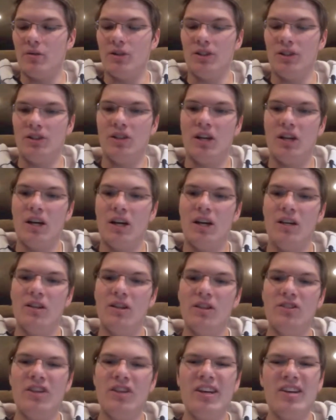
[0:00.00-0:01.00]
just
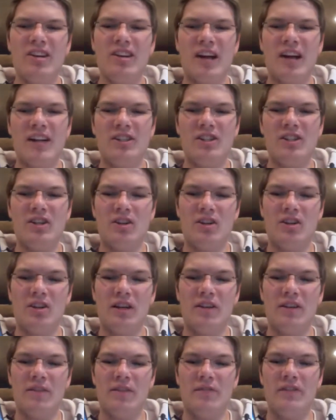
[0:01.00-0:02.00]
the
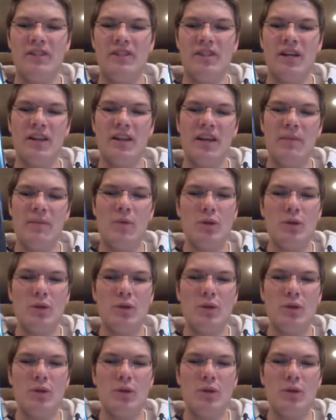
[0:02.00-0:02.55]
psychological and the